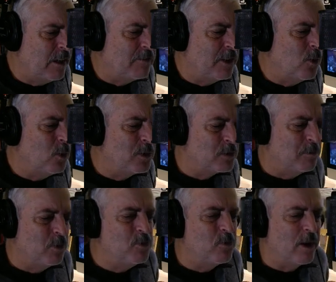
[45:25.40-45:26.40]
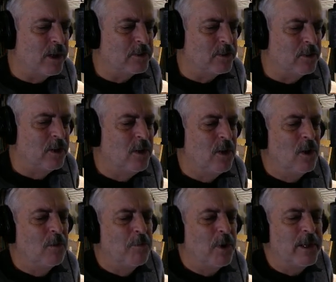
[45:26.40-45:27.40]
If the oldest moon rocks are
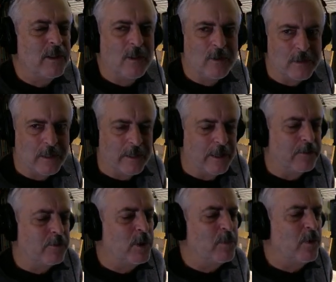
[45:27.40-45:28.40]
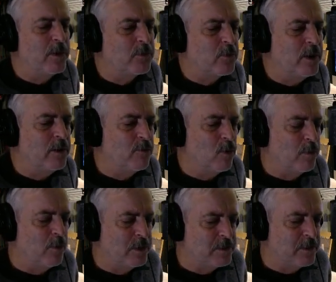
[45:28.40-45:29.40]
pretty close to that, 3.3 to
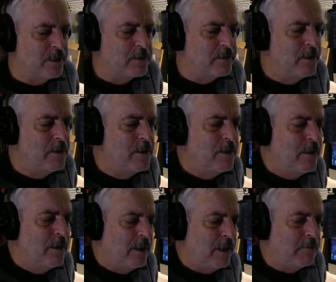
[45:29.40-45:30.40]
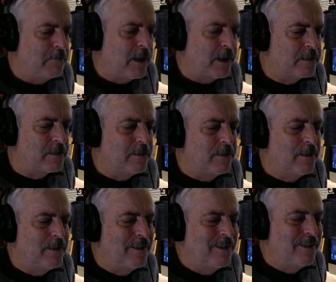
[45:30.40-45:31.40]
4.6. In fact,
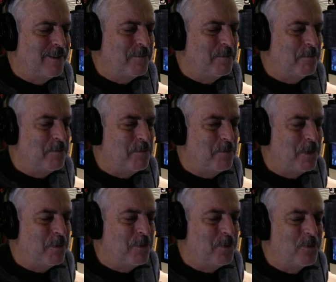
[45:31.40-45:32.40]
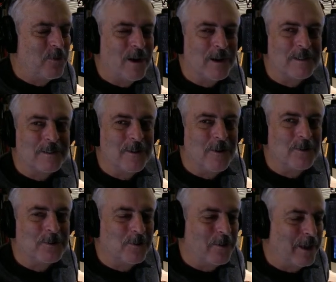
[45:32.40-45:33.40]
the moon rocks
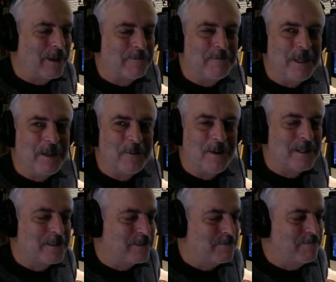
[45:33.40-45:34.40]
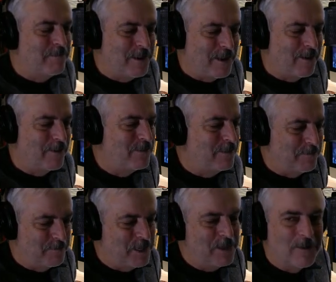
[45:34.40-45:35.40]
also have meteorites there.
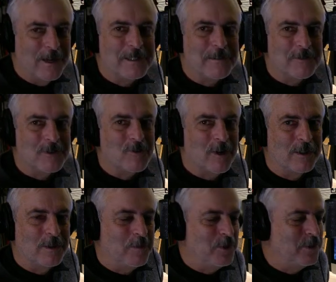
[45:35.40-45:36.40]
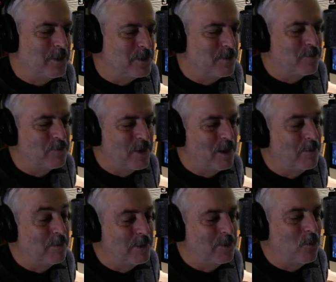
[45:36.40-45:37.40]
The meteorites have struck the moon, as you're
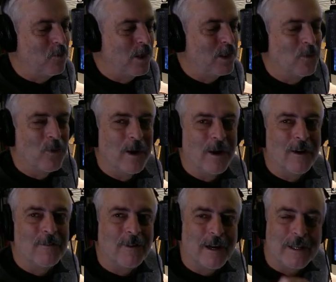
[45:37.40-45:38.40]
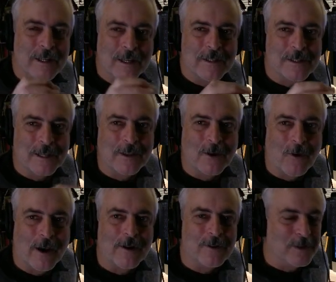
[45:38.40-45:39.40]
probably well aware of, right? You can see the
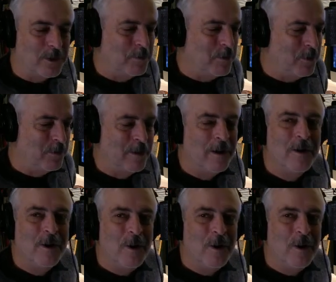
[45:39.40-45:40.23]
craters on the moon.